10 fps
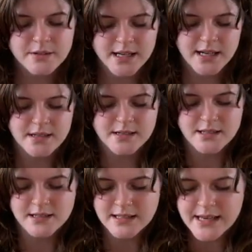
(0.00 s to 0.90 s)
what color
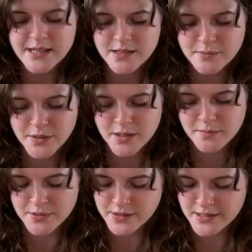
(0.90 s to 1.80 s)
the lighter
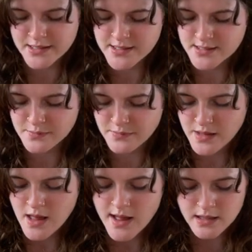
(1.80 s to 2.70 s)
purple is.
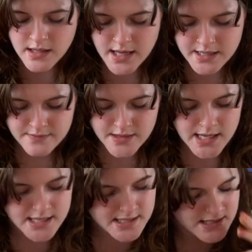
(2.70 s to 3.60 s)
A lot of
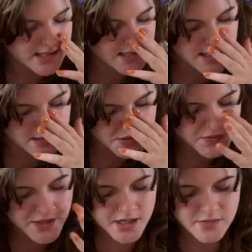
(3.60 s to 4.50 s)
this is either
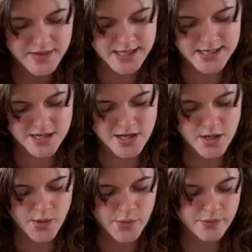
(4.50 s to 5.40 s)
Viravan
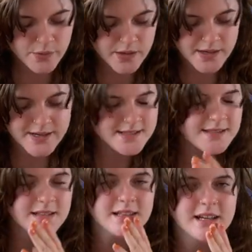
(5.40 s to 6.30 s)
or it's
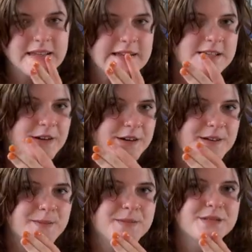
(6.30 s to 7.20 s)
the Lucky
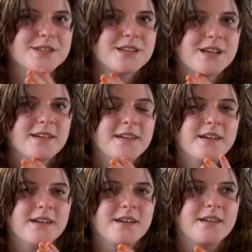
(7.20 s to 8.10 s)
Charms
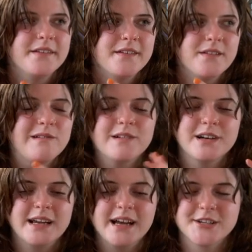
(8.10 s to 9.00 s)
or
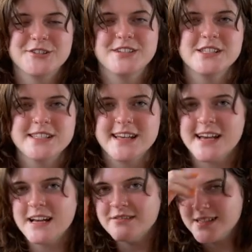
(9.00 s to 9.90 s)
extras that
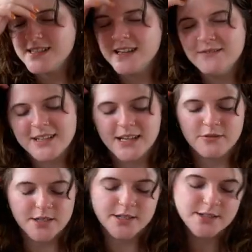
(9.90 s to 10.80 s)
I was sent when I
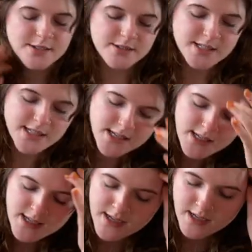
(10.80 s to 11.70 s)
ordered Nutiden.
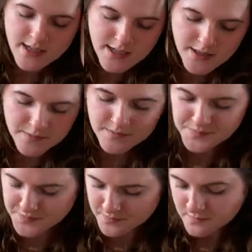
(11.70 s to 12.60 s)
Um,
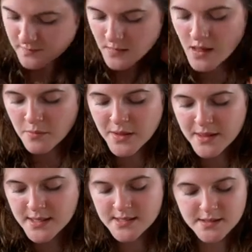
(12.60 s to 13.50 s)
but
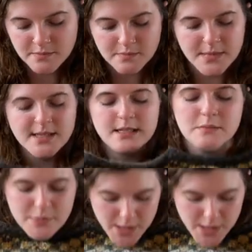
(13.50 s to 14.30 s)
this medium